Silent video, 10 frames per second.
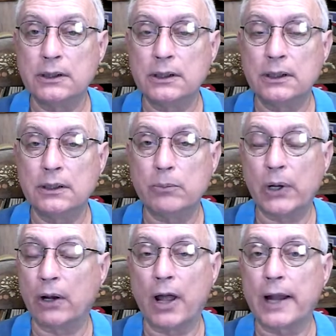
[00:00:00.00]
But a lot
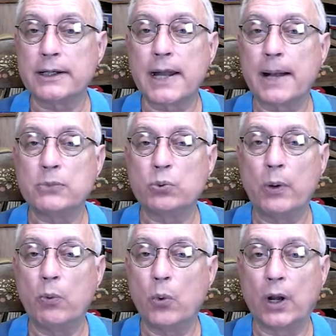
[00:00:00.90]
of times we won't
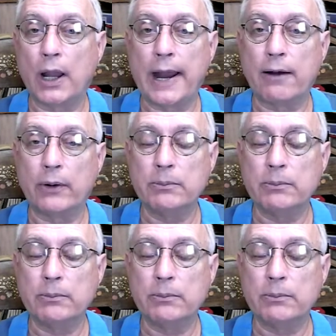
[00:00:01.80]
allow Him to.